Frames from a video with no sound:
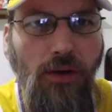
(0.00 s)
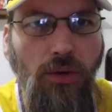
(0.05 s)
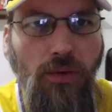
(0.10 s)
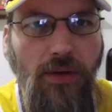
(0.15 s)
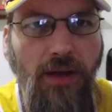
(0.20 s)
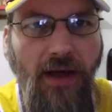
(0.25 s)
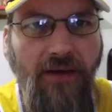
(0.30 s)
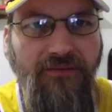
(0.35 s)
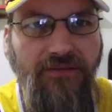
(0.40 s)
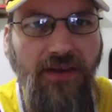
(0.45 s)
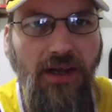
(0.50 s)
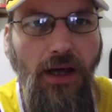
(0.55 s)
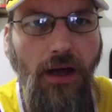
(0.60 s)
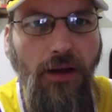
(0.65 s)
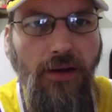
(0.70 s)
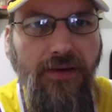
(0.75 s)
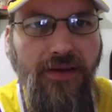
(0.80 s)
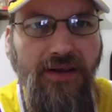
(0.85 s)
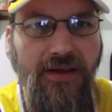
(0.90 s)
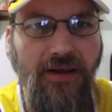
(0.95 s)
who left the
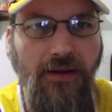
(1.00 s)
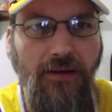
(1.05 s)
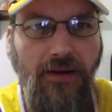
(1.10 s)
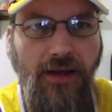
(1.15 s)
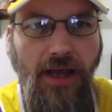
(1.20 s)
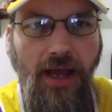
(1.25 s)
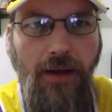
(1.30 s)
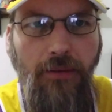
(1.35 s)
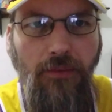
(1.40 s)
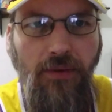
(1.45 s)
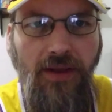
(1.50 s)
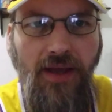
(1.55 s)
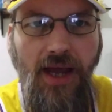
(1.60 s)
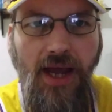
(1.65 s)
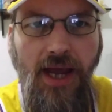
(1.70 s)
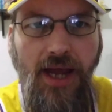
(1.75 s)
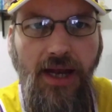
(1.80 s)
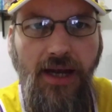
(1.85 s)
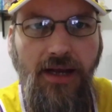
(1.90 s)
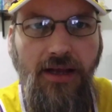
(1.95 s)
All-Star game with a
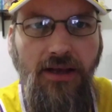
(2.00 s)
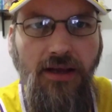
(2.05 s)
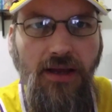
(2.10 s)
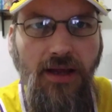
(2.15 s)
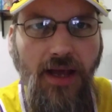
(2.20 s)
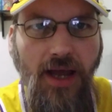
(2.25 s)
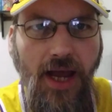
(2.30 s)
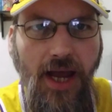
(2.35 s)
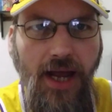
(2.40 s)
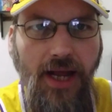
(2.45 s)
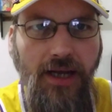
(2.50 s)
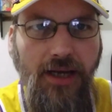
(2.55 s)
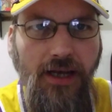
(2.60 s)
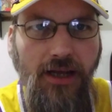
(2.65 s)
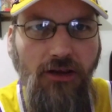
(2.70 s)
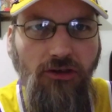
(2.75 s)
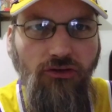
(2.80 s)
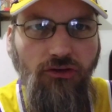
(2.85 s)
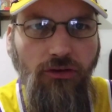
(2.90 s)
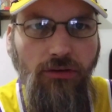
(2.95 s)
hand
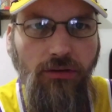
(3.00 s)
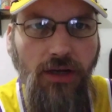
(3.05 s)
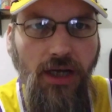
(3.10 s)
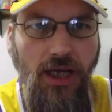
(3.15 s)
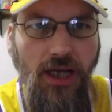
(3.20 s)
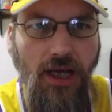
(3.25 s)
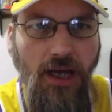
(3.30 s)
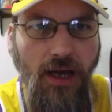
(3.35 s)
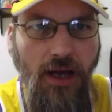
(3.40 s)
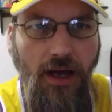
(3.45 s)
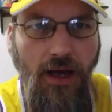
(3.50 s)
injury.